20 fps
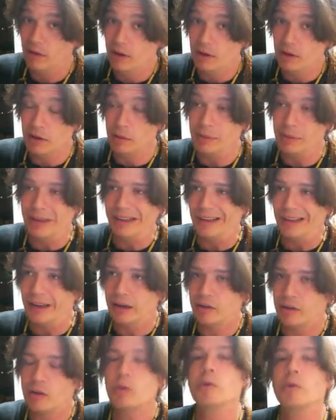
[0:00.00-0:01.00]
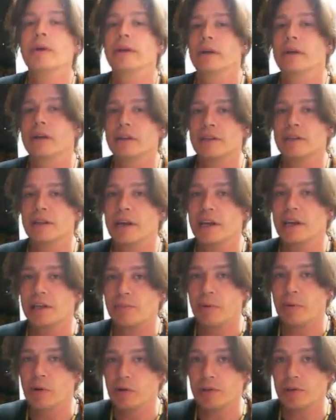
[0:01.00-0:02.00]
There'll be a link to it in today's
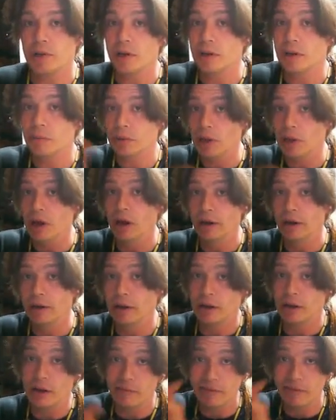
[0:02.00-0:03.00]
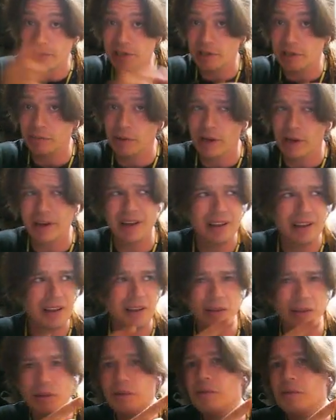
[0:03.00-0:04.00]
post on the blog. Come visit the blog. Eh,
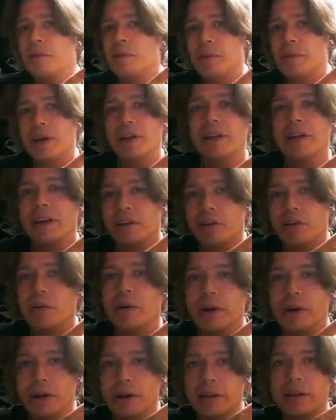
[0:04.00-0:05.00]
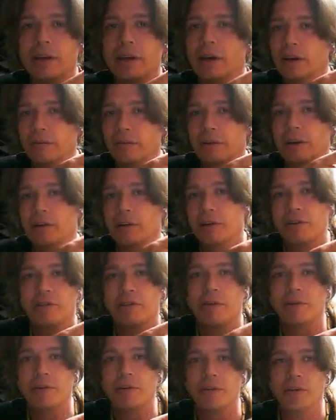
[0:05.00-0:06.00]
there'll be a link to it in the uh, video
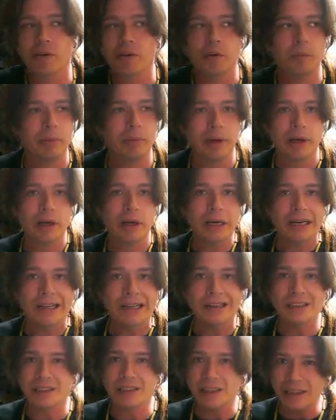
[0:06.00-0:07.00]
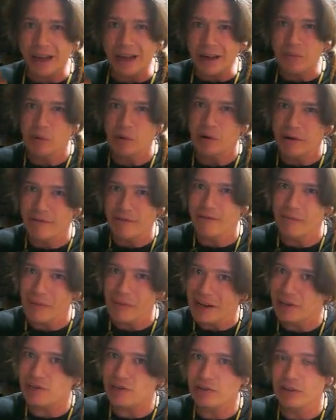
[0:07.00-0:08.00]
description too. But there's a lot more
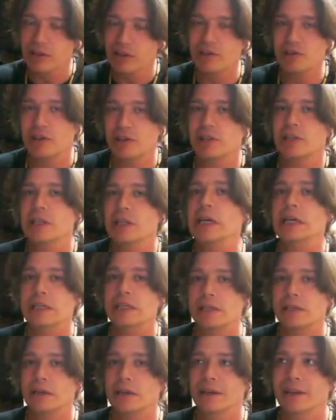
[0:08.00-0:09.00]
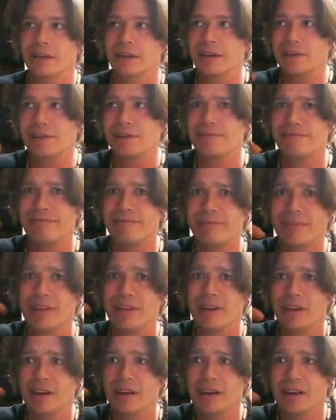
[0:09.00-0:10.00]
information than just this in this
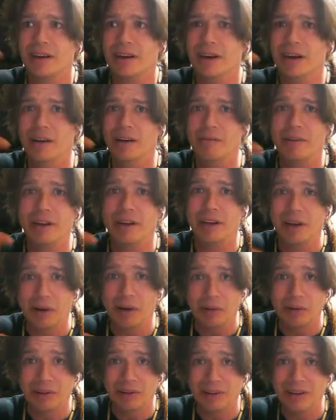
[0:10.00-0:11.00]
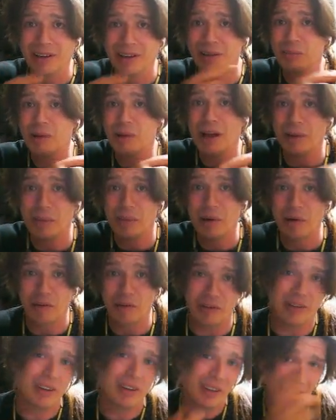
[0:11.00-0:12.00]
uh, video in the blog
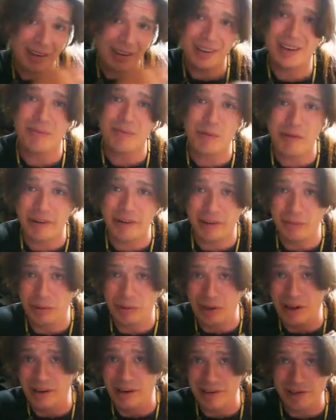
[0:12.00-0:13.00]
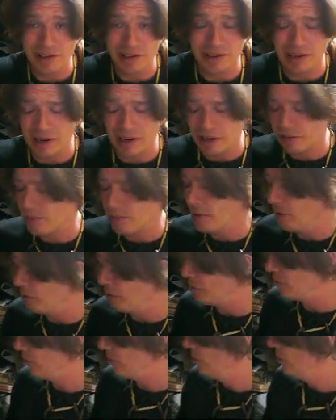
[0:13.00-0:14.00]
post. Come over to the blog and see today's post.